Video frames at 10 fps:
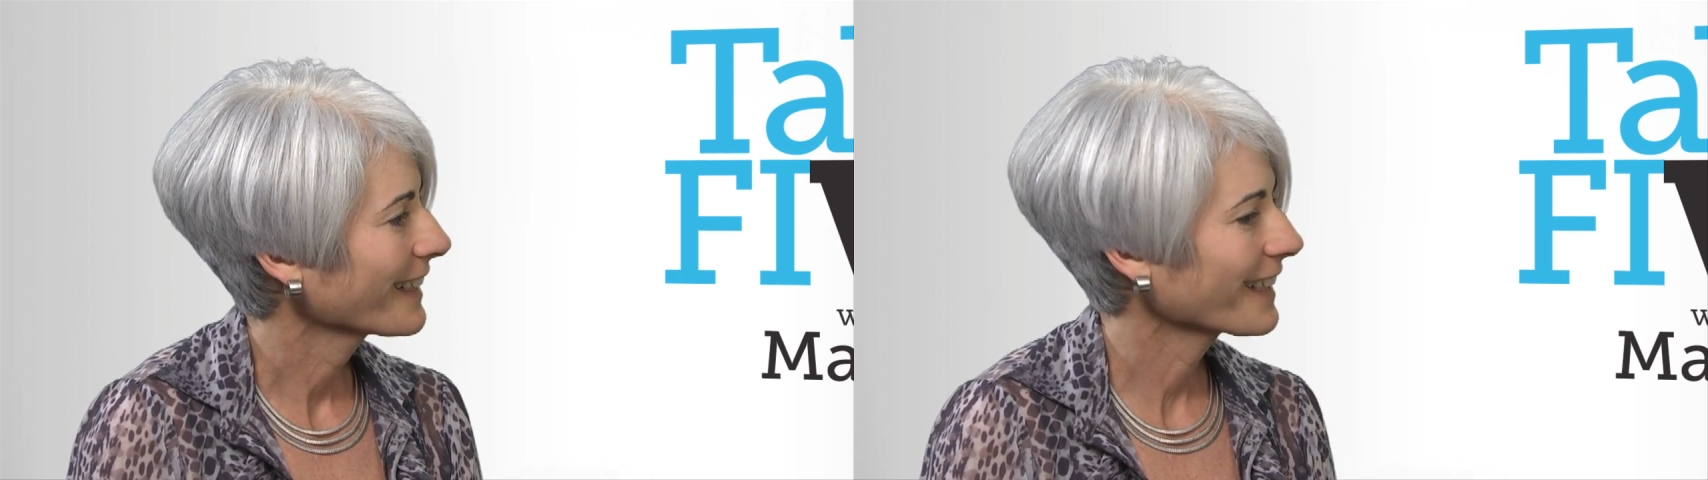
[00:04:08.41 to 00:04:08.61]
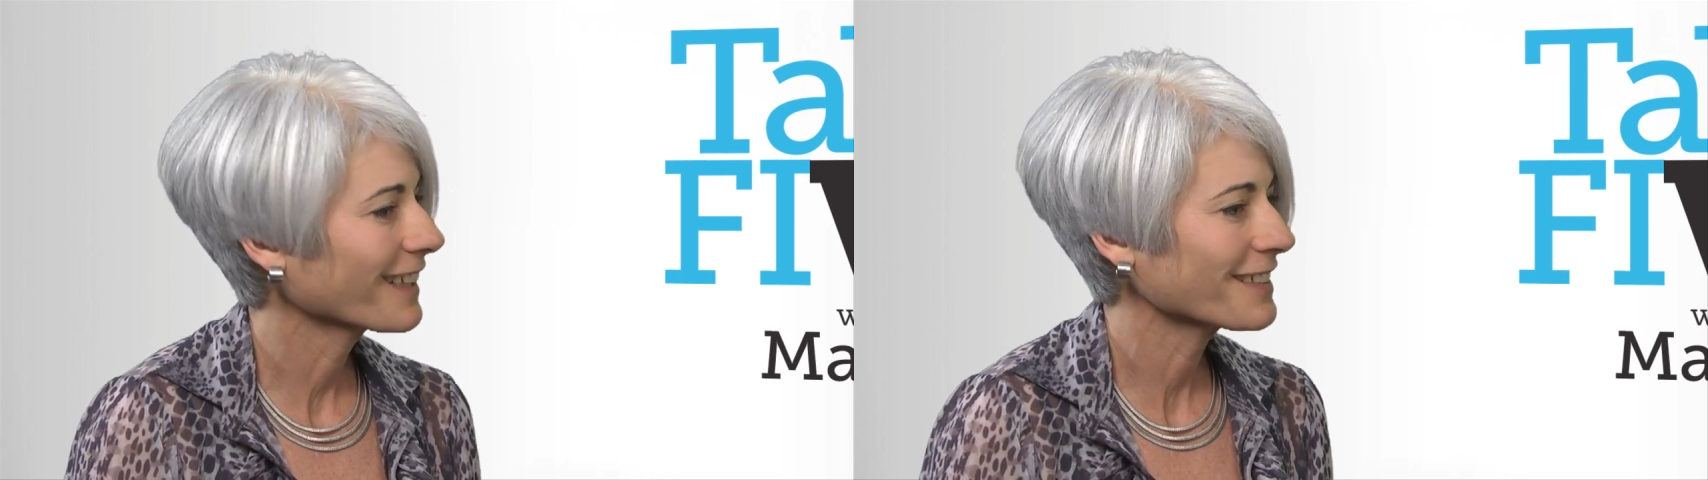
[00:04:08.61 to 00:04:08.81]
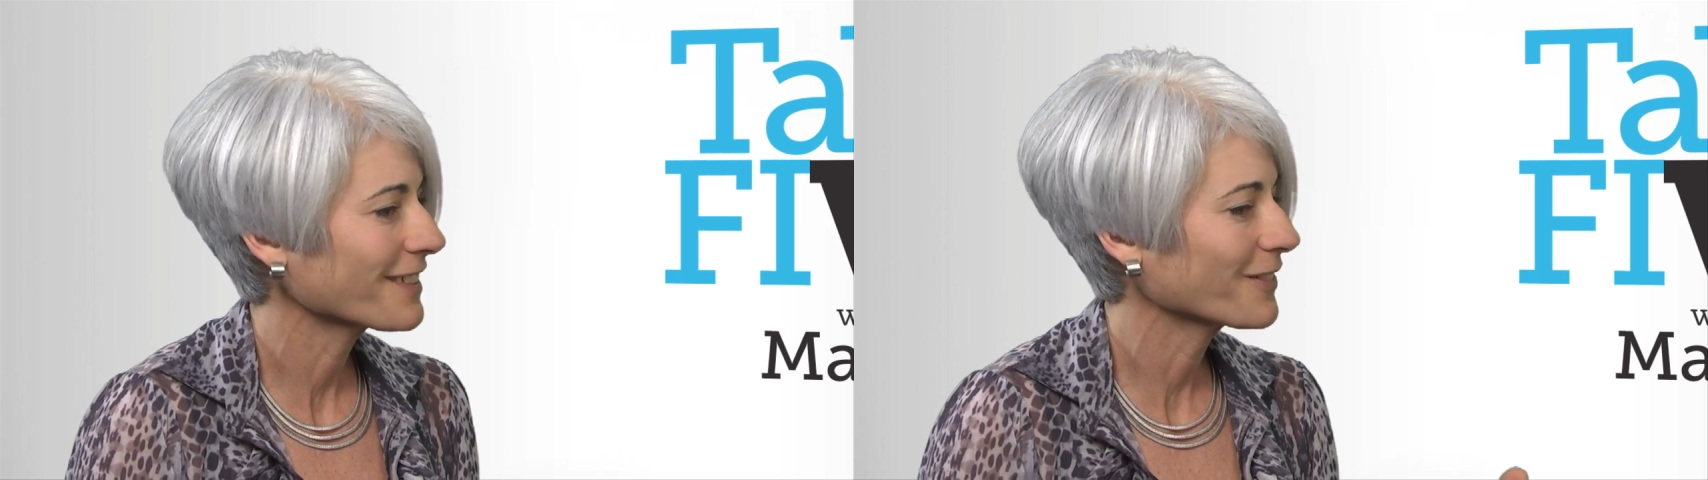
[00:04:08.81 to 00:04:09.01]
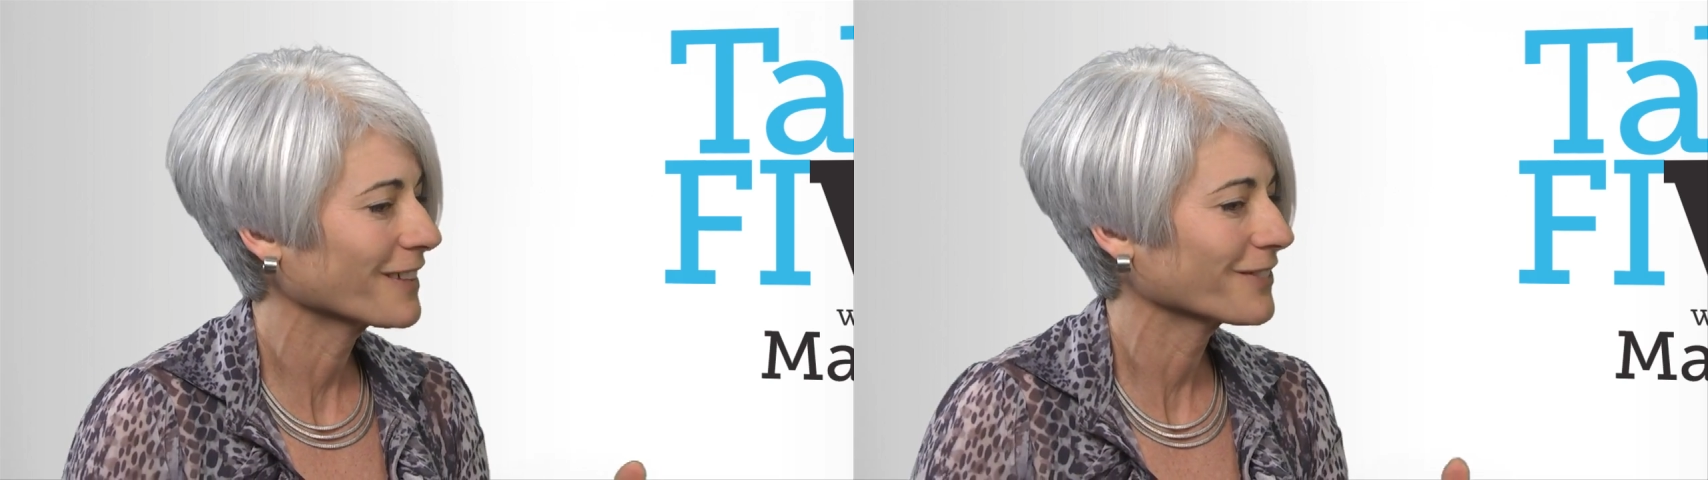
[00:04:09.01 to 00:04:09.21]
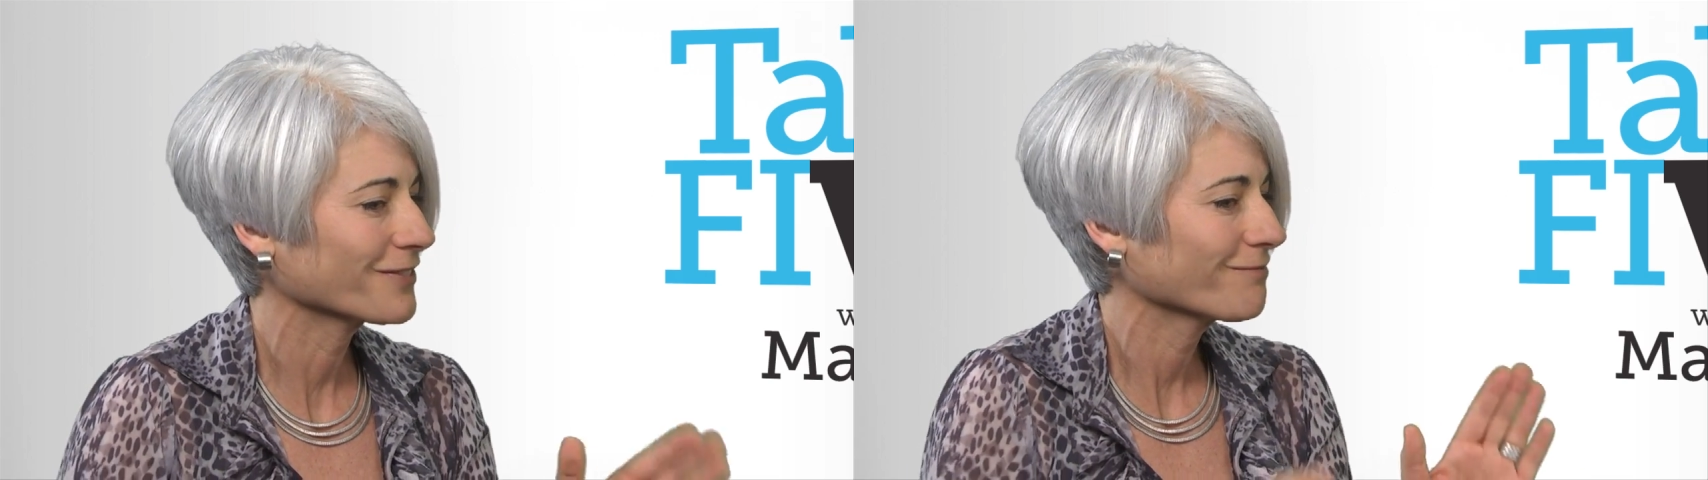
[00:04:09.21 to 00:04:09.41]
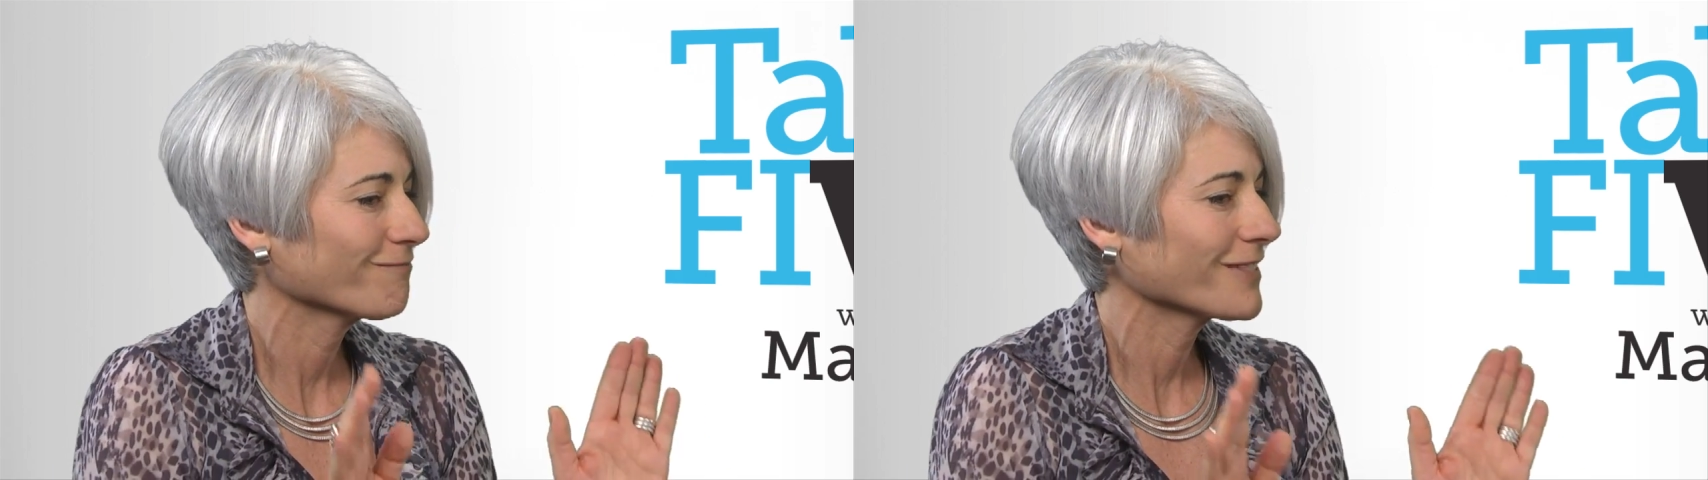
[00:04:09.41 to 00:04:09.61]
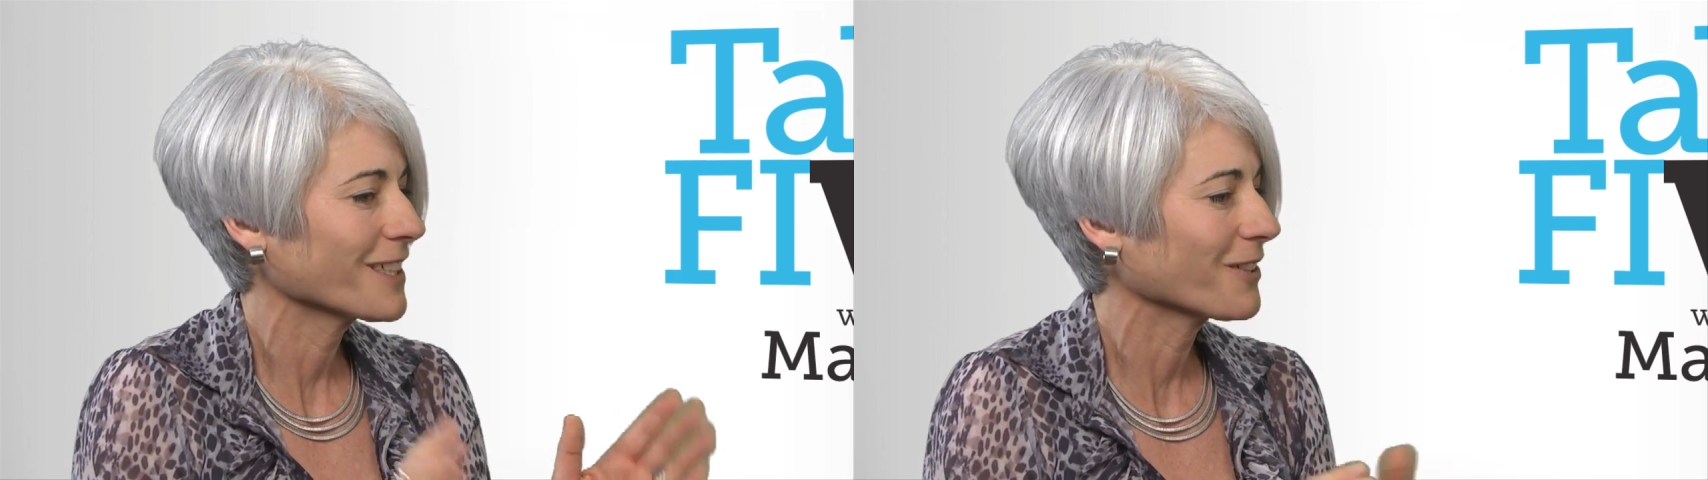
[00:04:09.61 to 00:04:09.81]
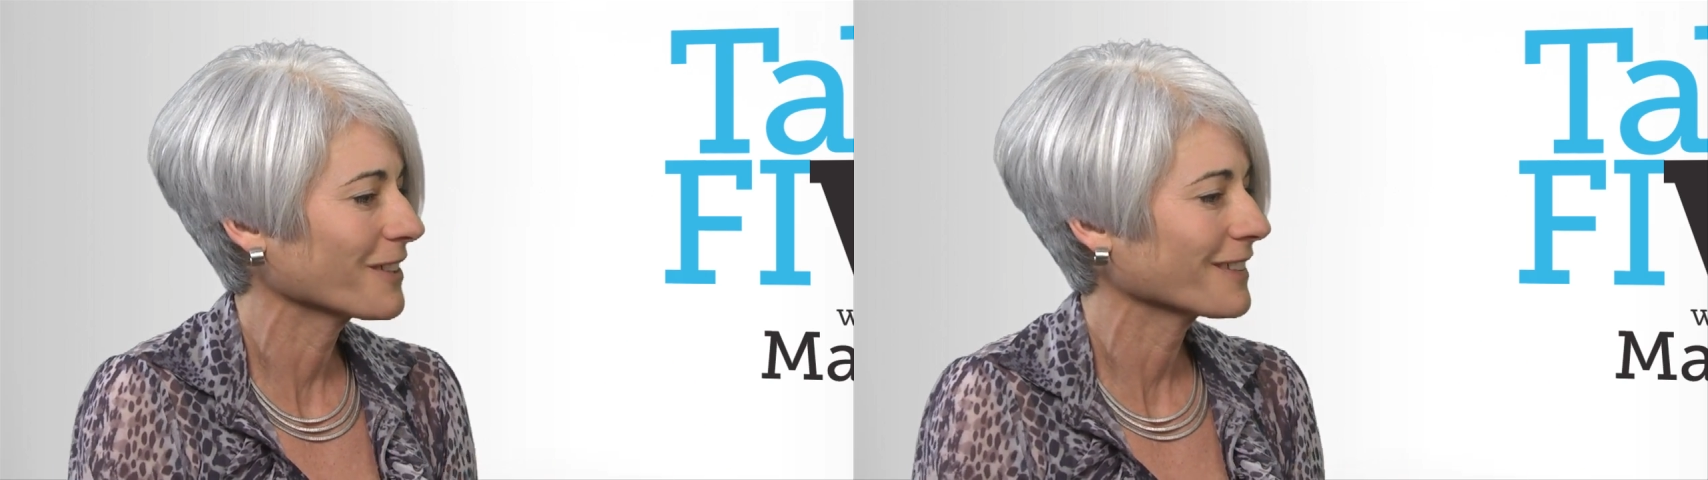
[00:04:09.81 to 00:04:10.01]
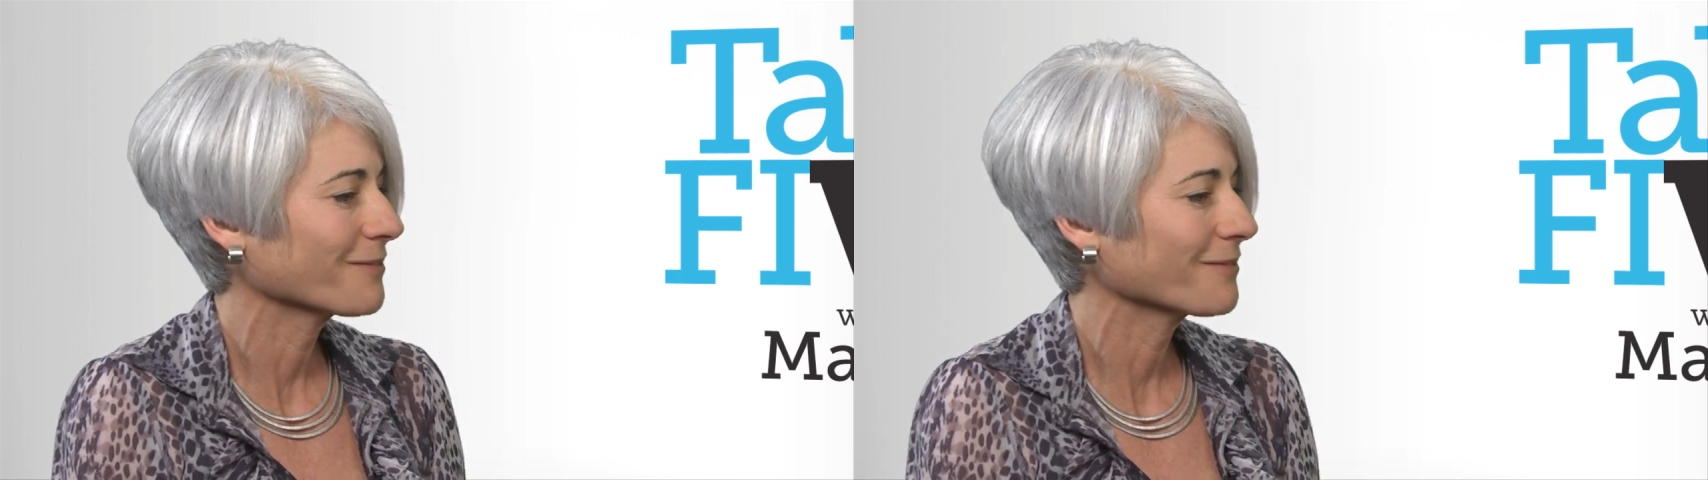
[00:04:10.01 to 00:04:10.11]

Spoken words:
And I said, well, you know,